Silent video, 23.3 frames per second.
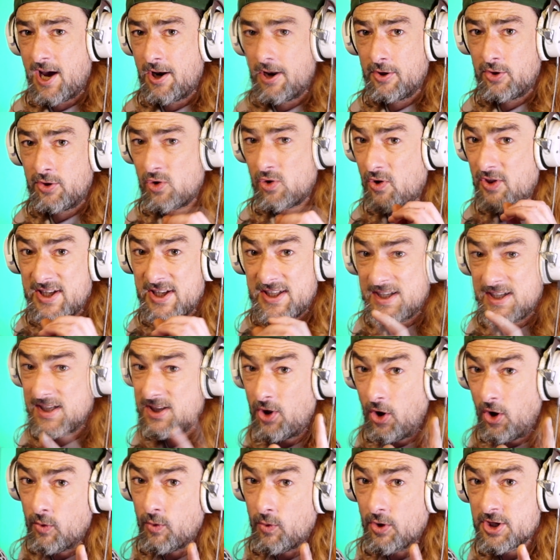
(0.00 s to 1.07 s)
and I thought, this
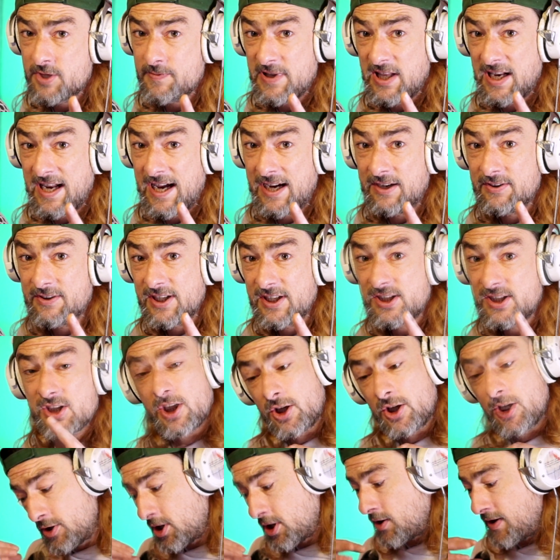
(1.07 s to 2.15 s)
is not the one to be the loudest,
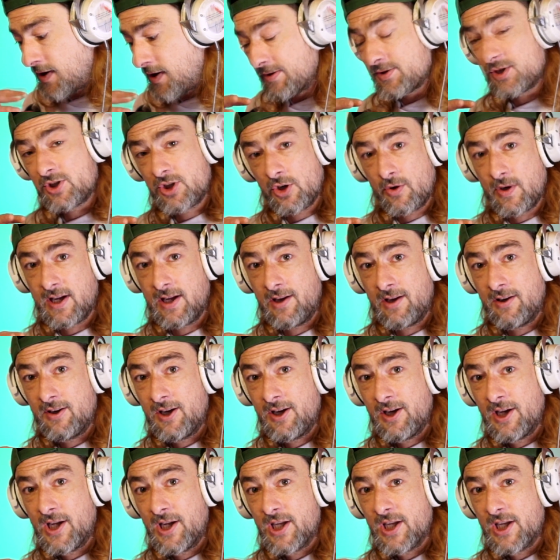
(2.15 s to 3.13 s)
because I don't know how to do it.